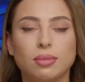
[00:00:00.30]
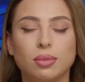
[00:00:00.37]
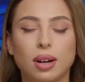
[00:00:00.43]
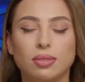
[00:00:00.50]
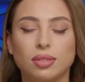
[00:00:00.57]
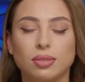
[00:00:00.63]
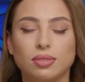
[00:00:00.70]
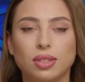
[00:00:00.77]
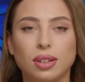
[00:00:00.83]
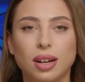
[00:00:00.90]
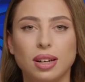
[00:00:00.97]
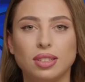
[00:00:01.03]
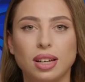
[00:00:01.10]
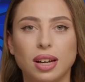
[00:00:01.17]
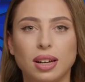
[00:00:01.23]
Welcome to
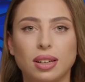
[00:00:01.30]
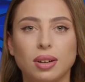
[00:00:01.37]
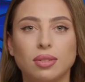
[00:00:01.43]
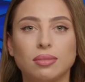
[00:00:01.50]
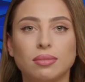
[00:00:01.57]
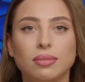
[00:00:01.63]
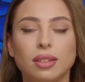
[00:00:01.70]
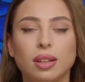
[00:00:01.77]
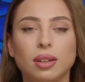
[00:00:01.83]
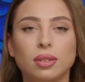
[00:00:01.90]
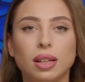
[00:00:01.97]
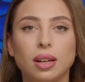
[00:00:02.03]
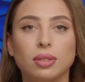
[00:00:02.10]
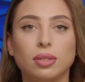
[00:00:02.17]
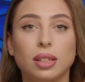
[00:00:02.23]
our channel, your
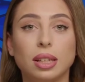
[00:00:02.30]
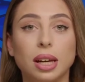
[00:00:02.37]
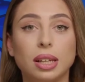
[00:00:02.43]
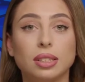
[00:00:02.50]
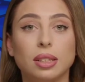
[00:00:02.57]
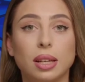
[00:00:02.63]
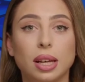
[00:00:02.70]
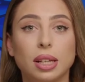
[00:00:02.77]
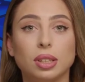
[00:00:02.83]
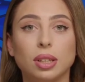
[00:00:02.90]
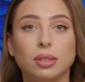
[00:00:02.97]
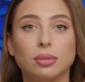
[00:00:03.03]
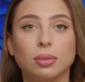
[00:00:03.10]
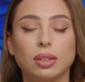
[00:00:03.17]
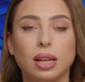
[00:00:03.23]
go-to
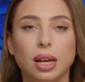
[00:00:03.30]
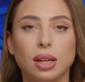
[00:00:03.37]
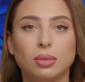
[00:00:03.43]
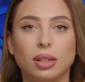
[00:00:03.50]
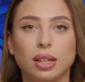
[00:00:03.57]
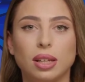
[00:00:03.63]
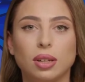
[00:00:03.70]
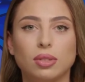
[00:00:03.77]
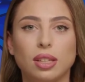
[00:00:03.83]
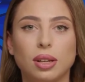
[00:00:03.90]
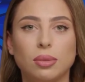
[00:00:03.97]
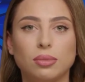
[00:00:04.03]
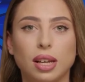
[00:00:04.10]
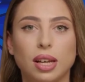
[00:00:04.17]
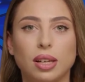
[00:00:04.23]
destination for daily news
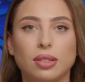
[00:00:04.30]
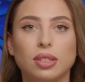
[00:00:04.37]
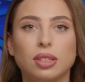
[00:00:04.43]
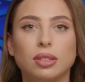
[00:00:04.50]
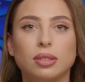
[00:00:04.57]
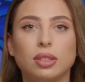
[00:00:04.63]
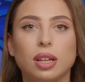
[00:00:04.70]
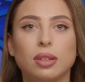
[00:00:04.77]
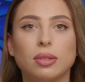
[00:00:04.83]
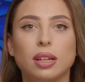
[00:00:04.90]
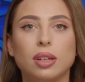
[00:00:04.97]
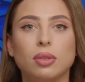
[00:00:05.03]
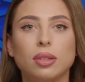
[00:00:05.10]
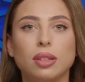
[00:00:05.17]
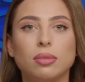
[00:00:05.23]
updates,
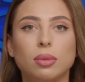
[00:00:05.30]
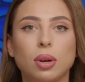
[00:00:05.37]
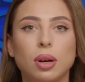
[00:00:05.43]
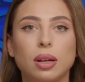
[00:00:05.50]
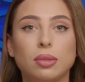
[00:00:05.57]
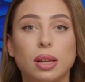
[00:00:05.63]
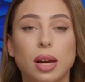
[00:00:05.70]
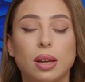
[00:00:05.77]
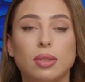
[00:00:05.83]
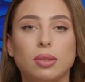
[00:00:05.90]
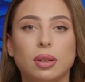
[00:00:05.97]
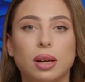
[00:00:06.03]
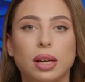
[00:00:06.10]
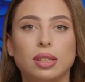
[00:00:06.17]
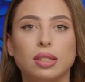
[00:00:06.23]
keeping you informed on the
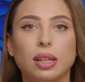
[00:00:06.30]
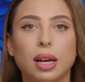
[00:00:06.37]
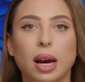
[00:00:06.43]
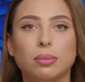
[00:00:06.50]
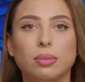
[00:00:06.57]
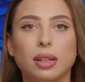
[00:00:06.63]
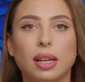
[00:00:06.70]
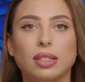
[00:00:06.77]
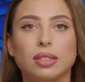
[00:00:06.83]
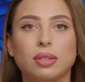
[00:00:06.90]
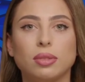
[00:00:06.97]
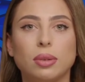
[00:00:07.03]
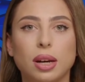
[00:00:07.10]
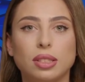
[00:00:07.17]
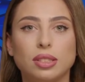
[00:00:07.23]
latest happenings
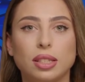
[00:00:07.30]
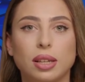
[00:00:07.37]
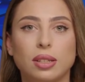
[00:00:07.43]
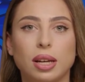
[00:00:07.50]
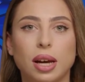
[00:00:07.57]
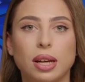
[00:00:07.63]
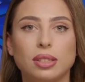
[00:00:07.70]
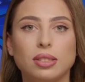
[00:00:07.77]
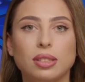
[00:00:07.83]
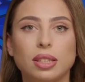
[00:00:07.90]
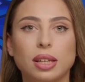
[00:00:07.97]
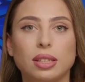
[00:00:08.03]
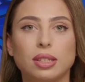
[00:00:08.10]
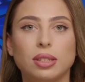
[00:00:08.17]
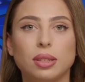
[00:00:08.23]
across the United
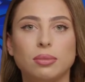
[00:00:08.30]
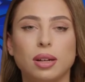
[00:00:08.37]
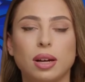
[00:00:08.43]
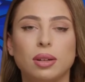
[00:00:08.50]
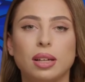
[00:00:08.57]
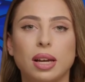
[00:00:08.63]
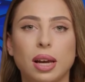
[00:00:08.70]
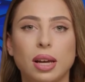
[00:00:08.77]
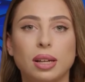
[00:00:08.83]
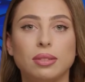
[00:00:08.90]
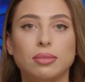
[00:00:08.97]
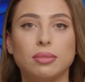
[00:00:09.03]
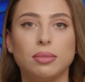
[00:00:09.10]
States of America.